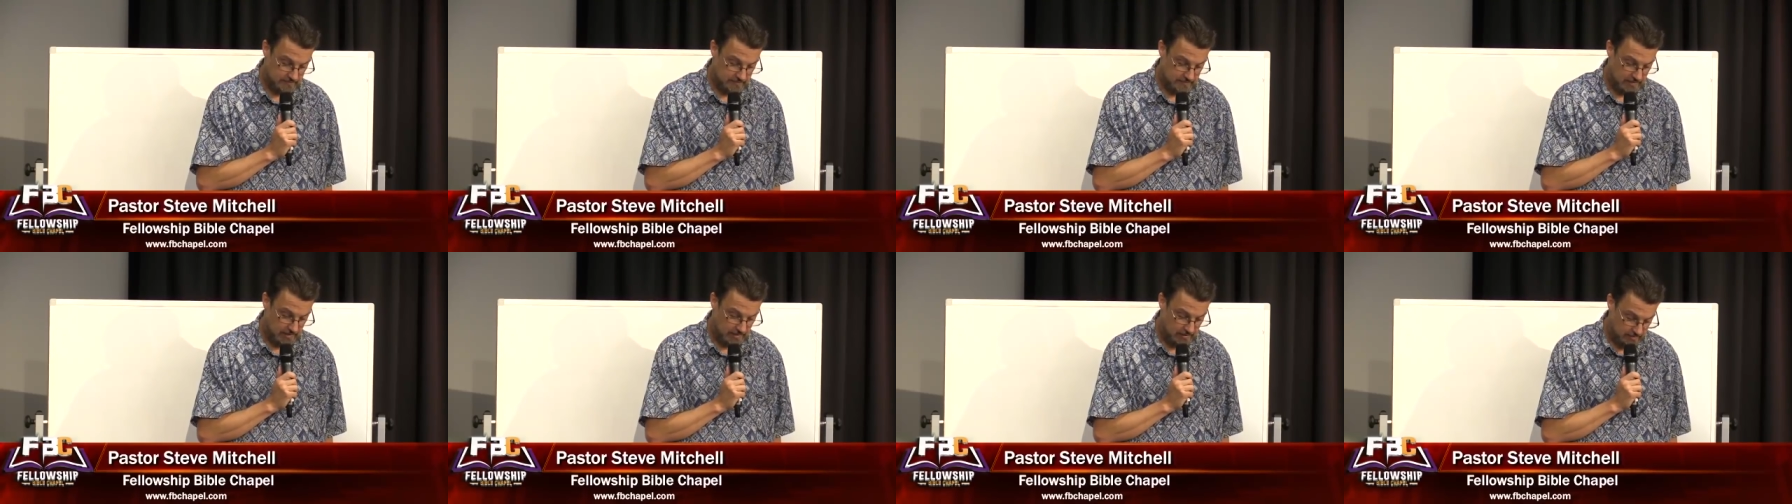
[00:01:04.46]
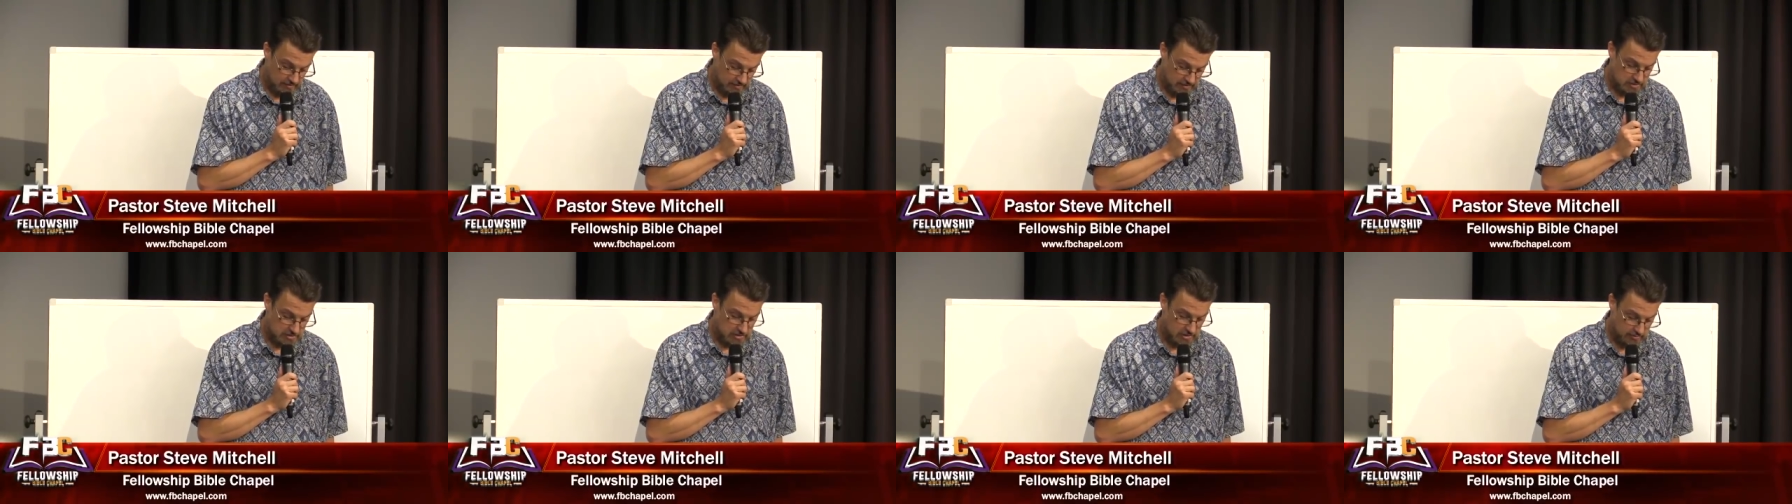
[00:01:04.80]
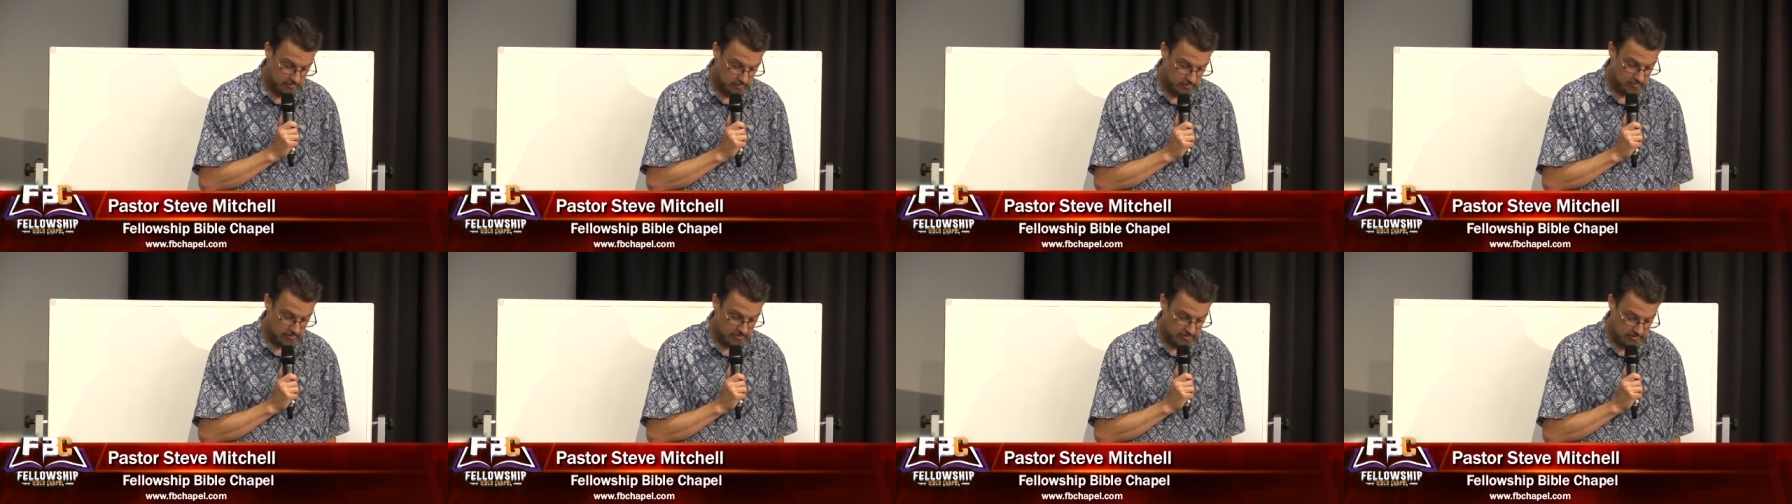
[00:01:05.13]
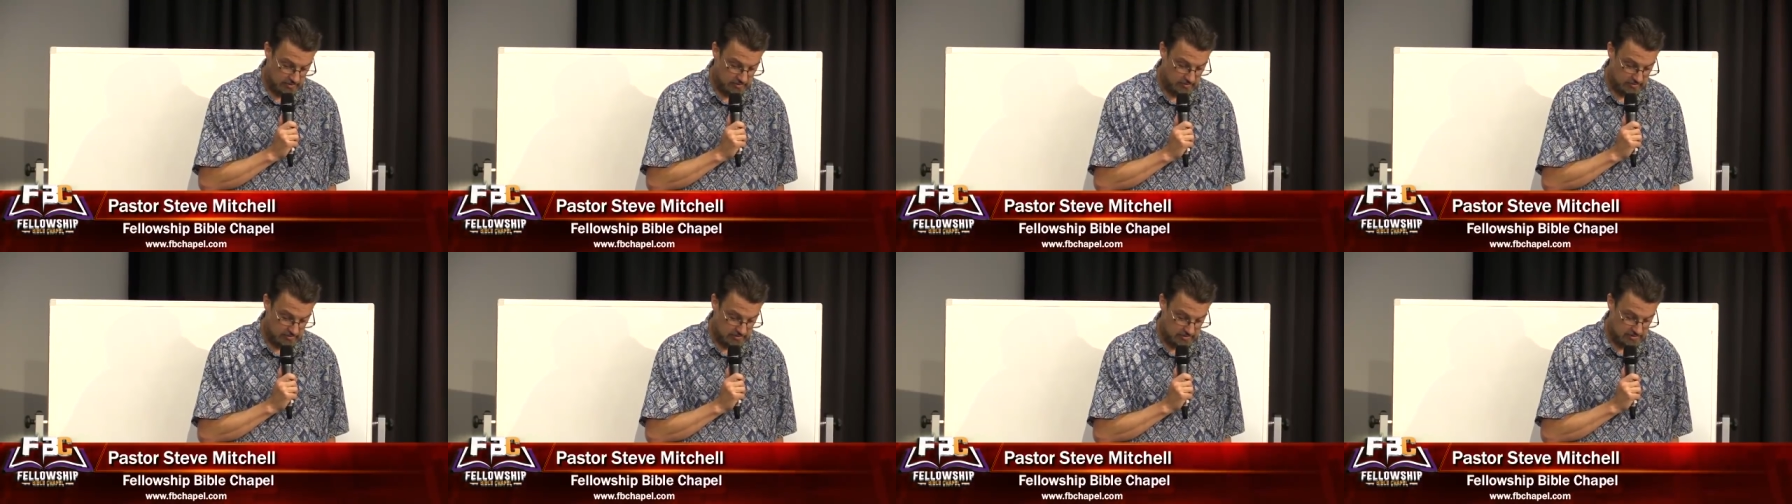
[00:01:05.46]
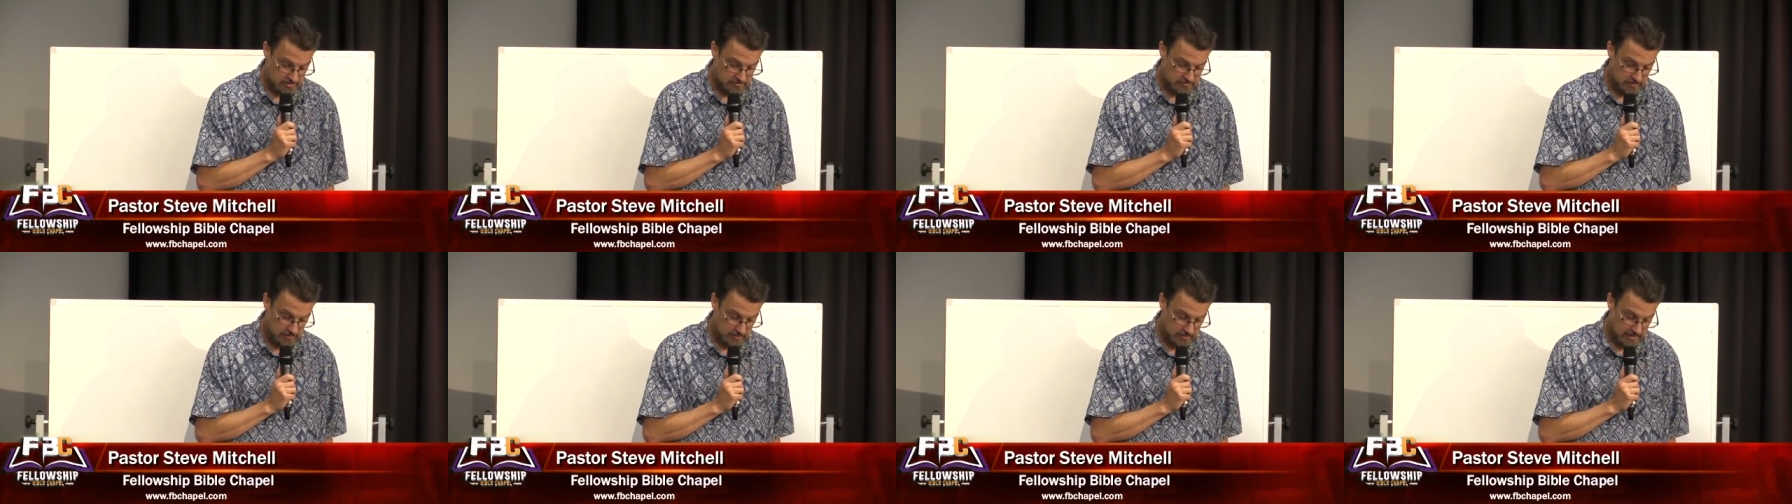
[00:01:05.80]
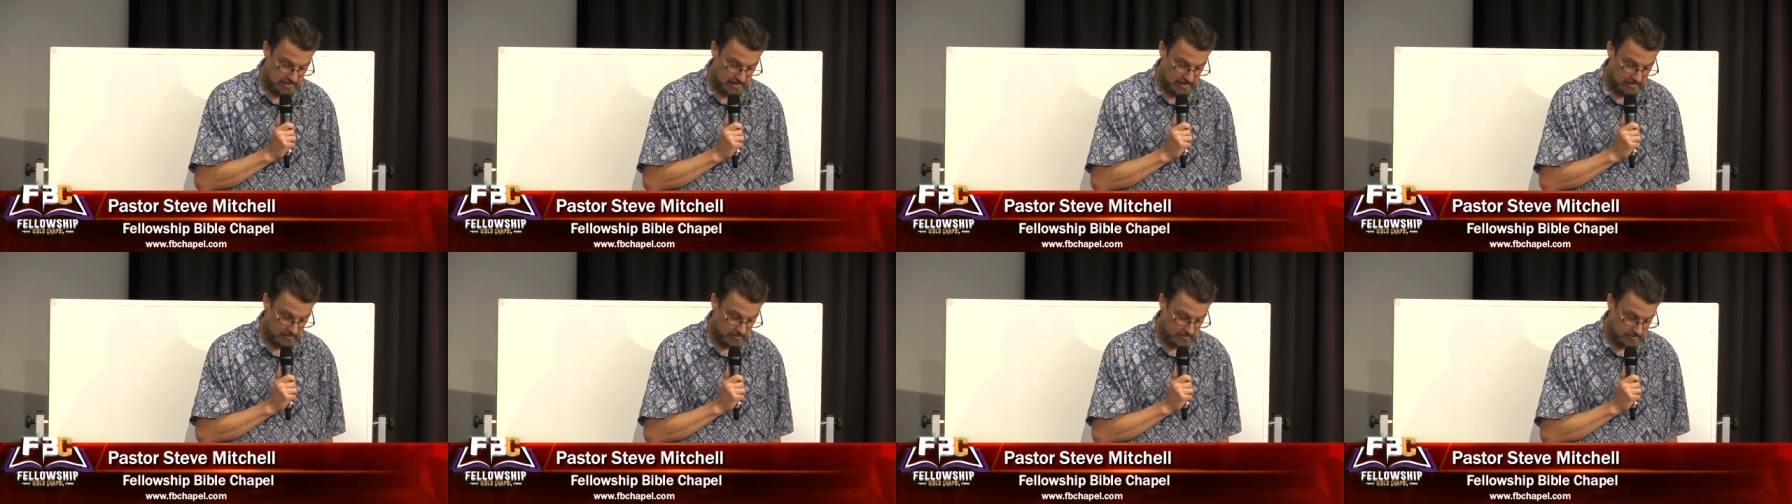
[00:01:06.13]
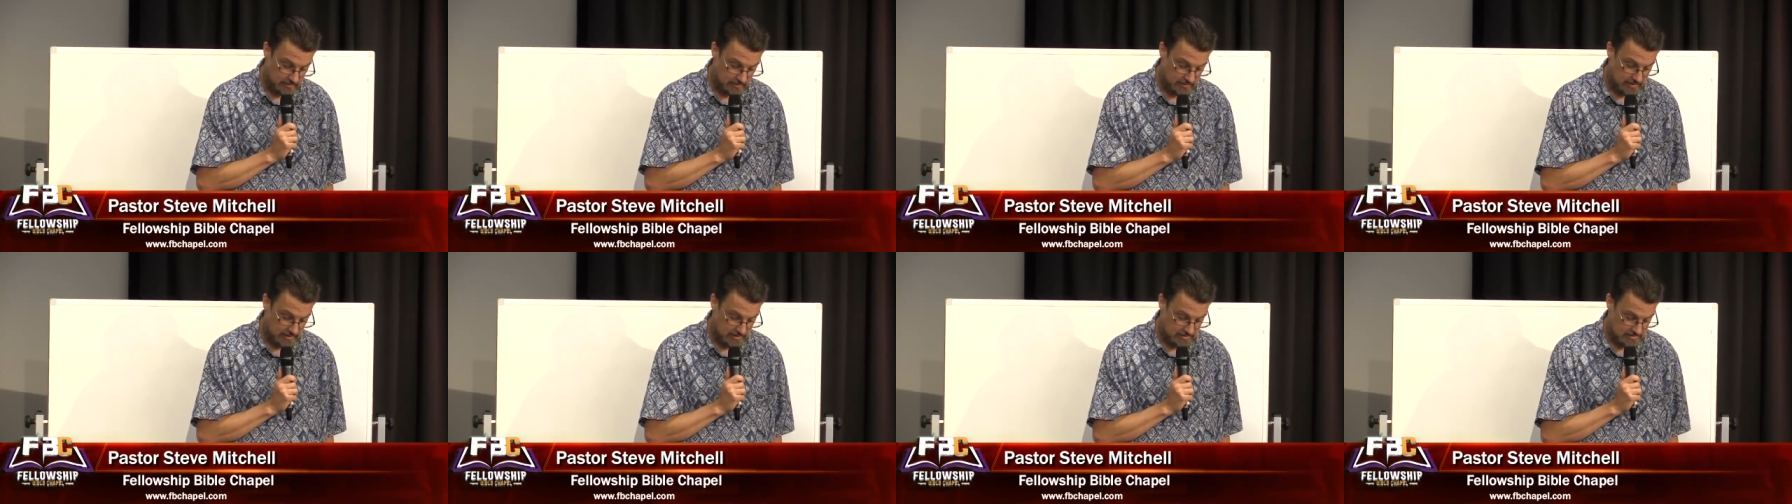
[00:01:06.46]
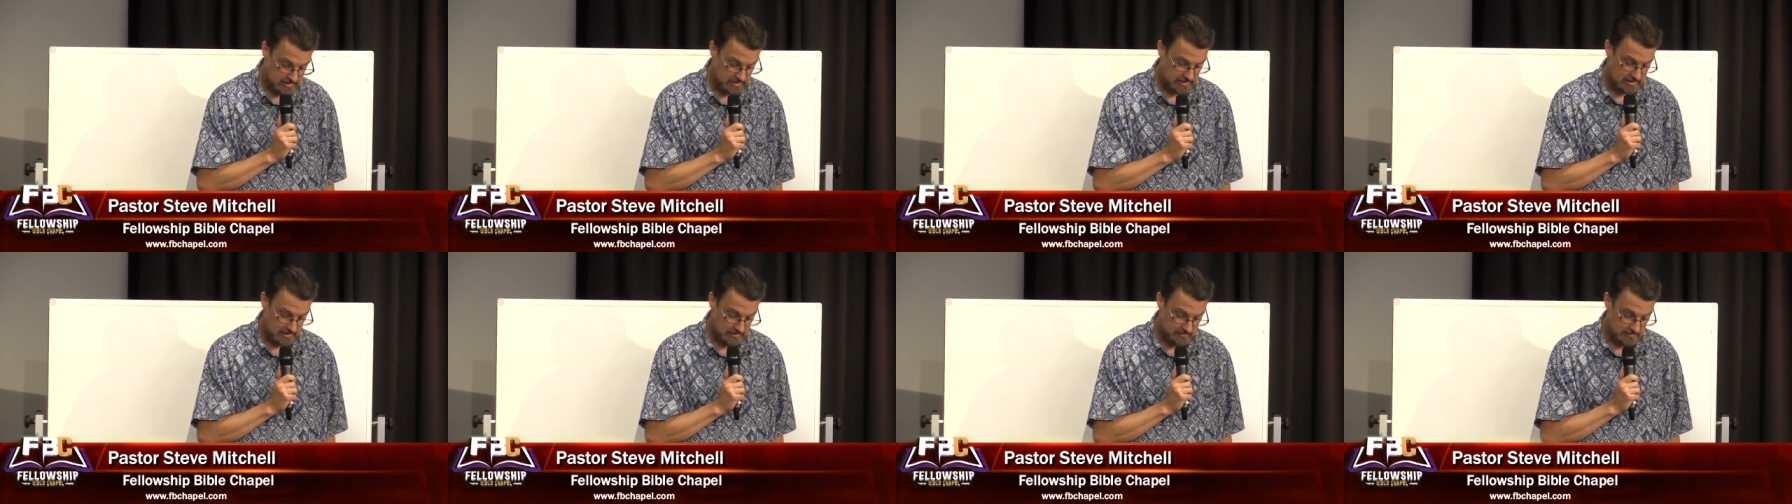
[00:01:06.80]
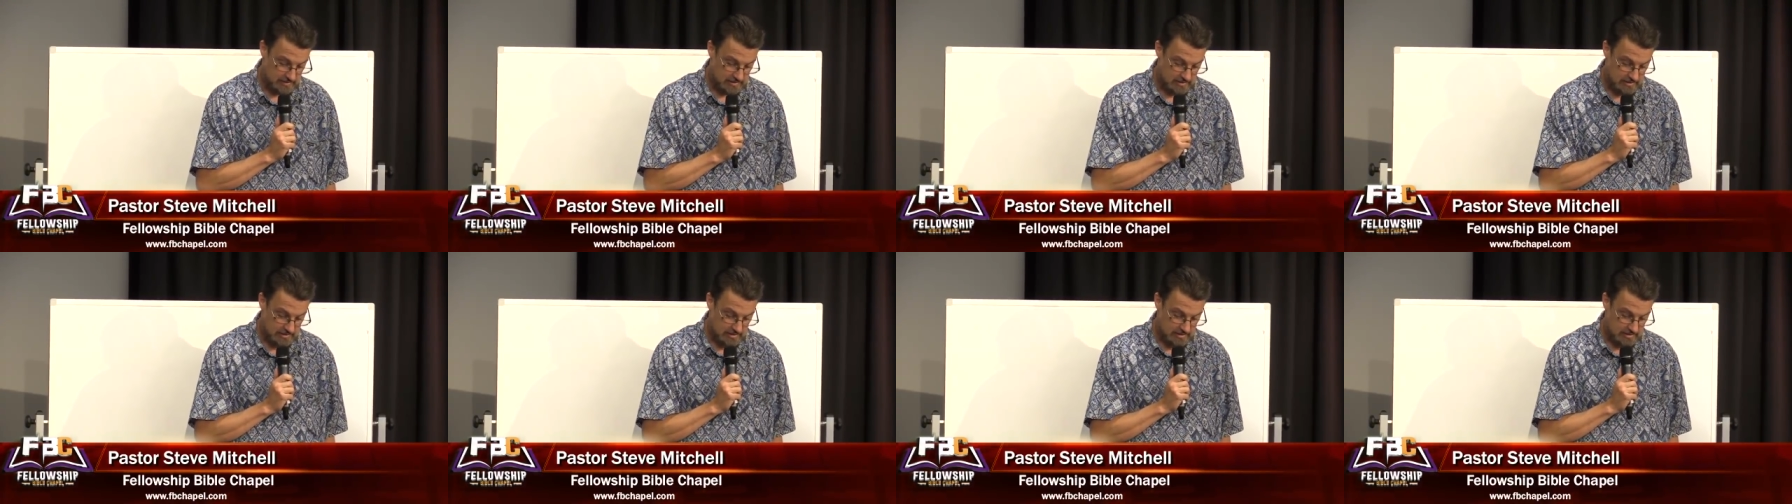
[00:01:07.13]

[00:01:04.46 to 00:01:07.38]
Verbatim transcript: that are in trouble with you at this very hour in that time.